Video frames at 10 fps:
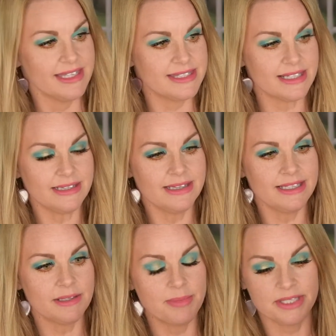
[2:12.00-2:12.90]
It's a
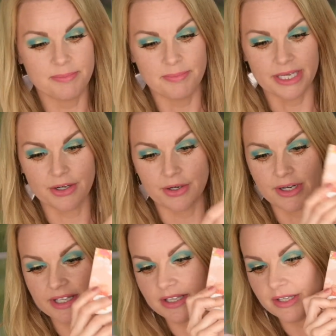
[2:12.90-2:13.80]
little bit
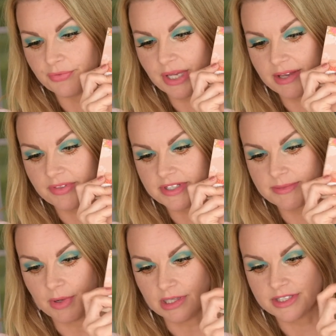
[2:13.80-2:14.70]
bigger. If we have the
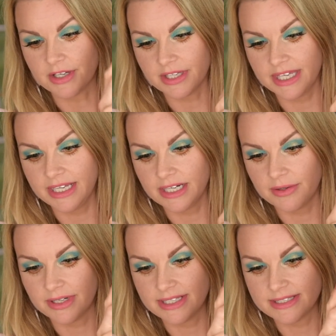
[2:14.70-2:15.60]
small talk
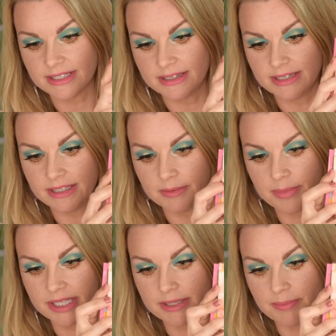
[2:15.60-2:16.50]
here, it's a little
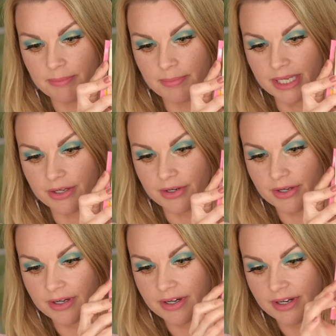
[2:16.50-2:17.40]
bit
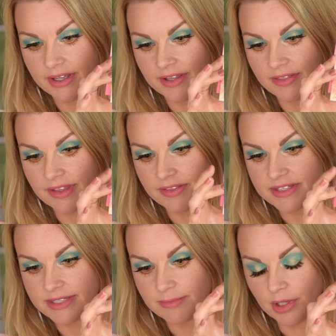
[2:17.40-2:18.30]
bigger than the
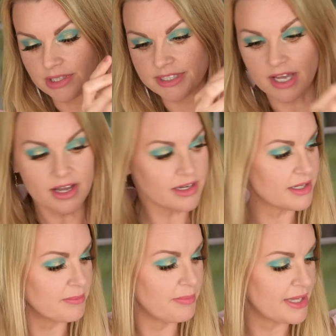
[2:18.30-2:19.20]
small talk,
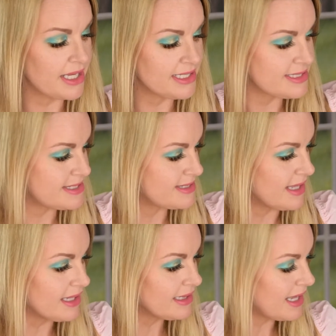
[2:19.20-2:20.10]
but it's
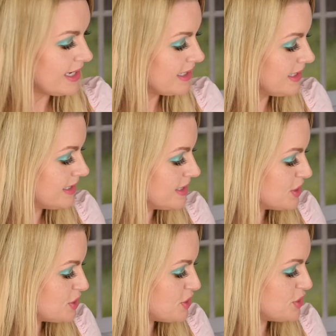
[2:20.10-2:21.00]
not like
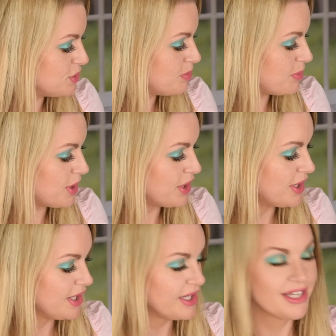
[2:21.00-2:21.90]
super,
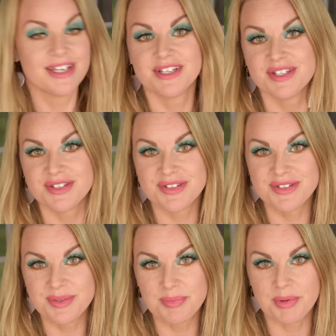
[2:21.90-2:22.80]

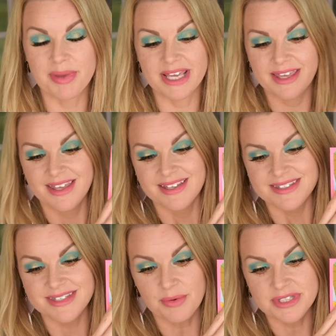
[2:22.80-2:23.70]
super big.
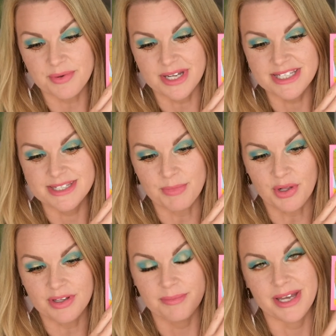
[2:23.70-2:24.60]
So it's quite
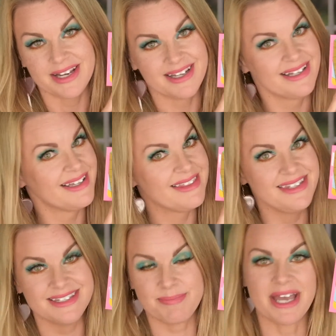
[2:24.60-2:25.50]
small, but
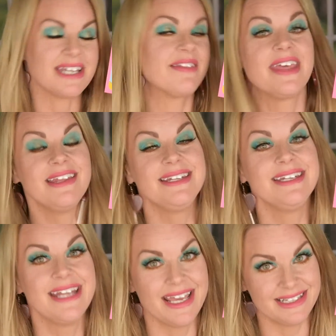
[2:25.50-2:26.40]
these packets, they
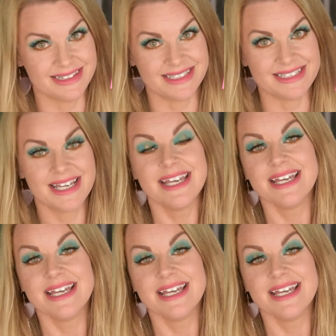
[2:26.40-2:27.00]
nailed it.